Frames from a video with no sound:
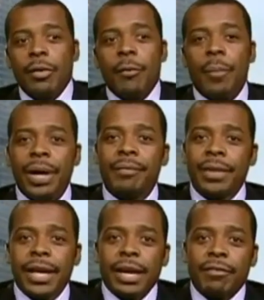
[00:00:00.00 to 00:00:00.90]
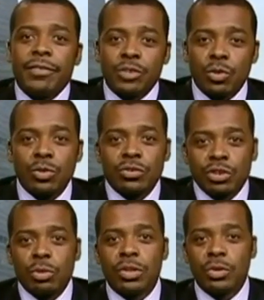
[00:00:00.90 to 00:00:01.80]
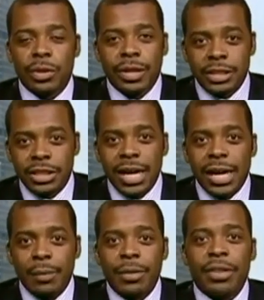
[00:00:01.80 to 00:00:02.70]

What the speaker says: But if the schools were truly doing their job,